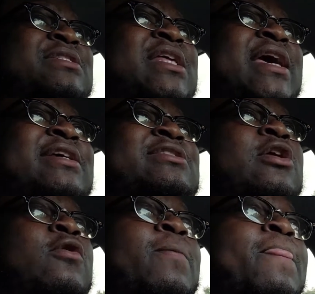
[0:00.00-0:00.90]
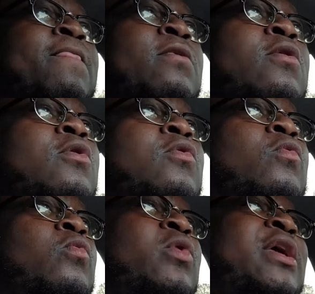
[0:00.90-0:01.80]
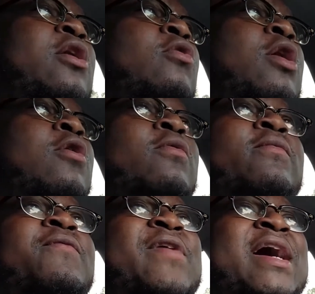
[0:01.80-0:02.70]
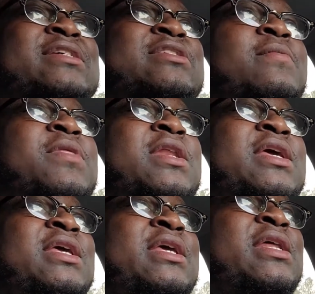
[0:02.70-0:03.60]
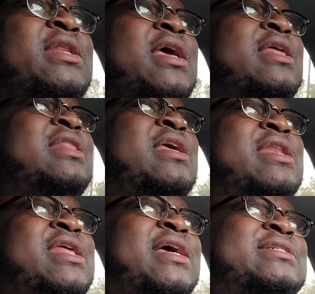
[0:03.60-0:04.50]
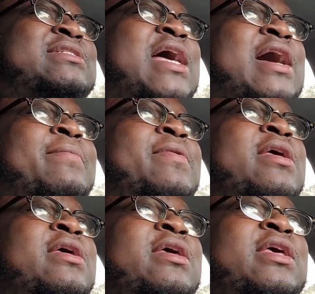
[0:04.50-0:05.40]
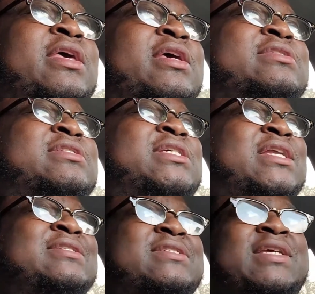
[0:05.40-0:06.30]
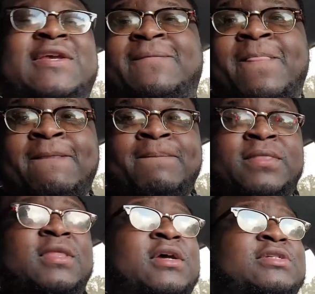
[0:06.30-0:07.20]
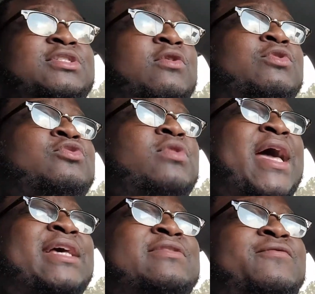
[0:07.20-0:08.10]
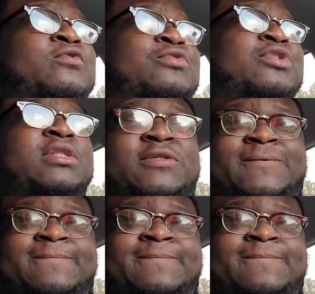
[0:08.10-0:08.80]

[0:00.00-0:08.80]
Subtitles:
as that. So we gonna go find something to eat, and then next stop is Tennessee to share with you guys the food trailer.